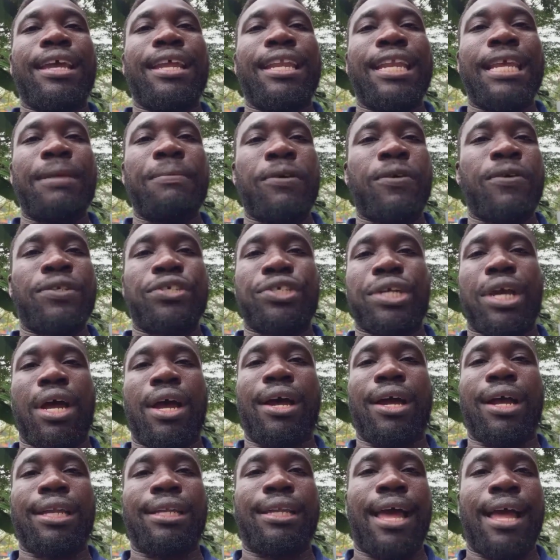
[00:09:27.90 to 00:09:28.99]

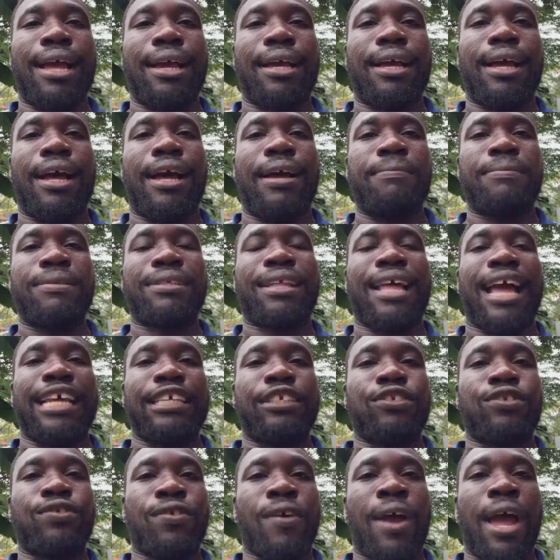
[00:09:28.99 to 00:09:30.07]

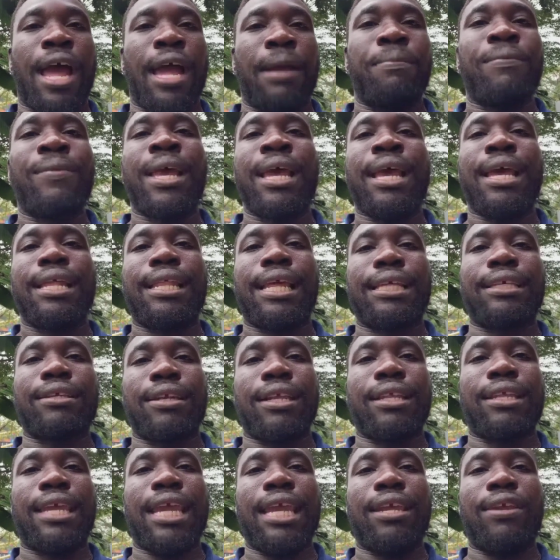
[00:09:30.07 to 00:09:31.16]
nemoashong.com/tribe. That's
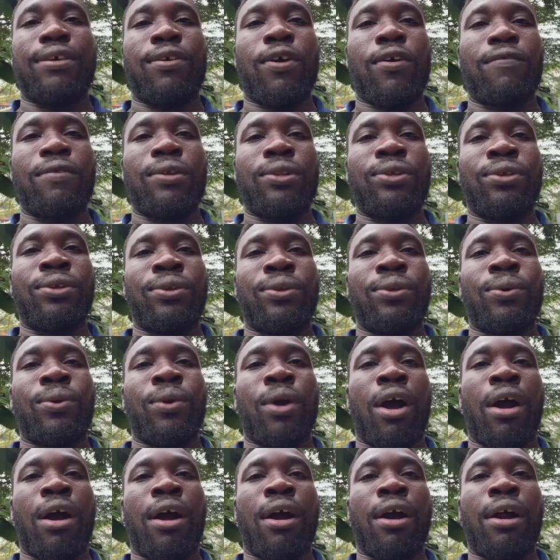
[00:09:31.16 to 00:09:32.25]
going to take you over to
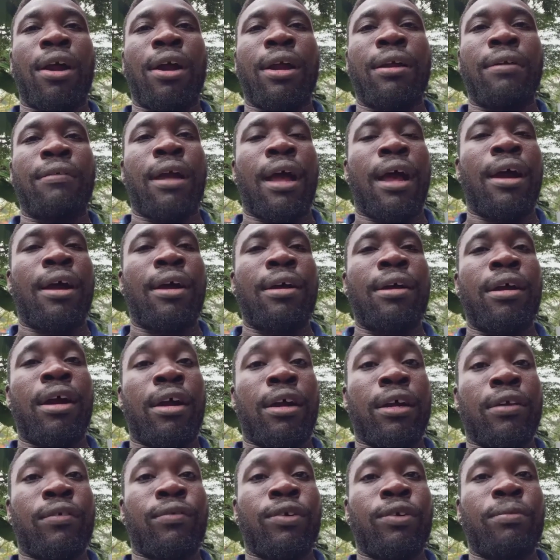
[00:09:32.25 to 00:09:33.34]

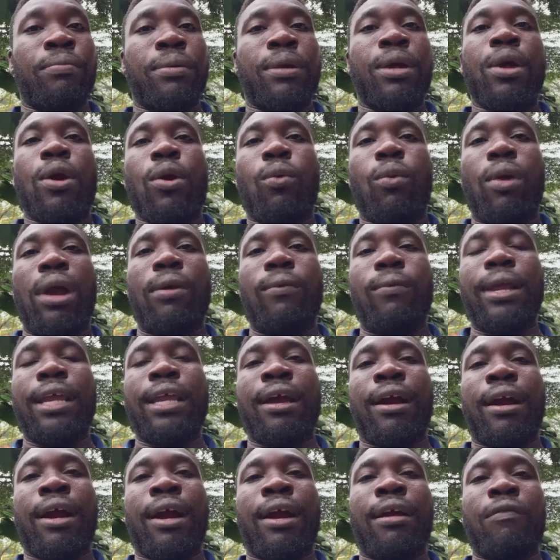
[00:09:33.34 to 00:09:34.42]
our group where
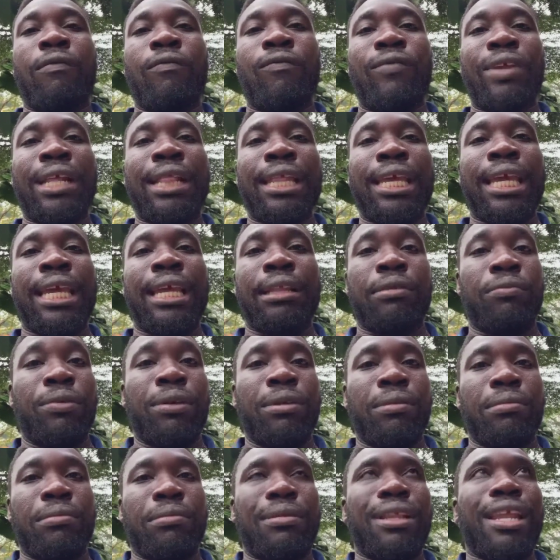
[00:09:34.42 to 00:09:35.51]
we are really,
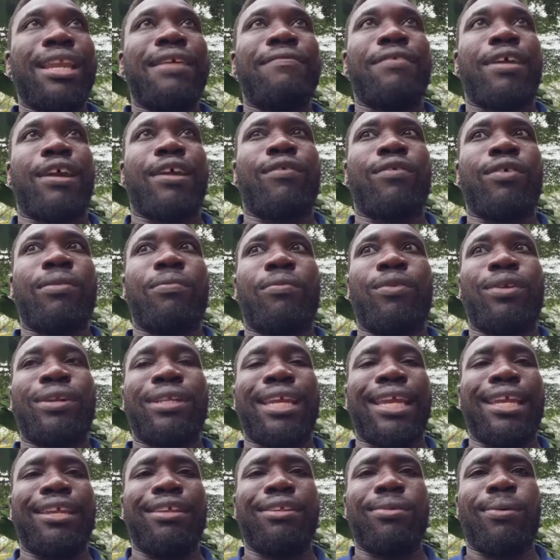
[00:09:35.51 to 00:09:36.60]
not even our group, we're
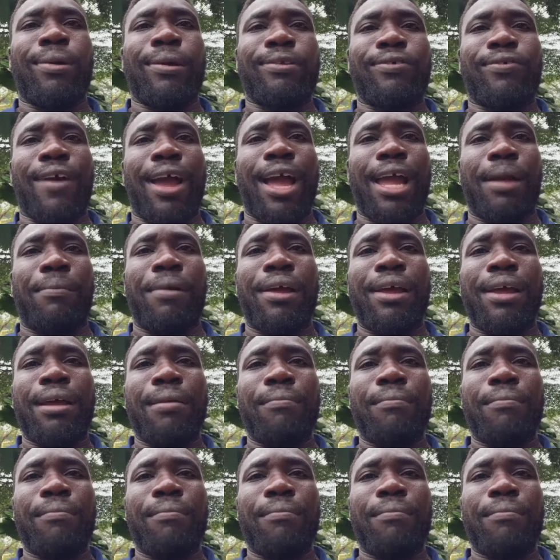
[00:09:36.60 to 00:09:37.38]
taking you to our tribe.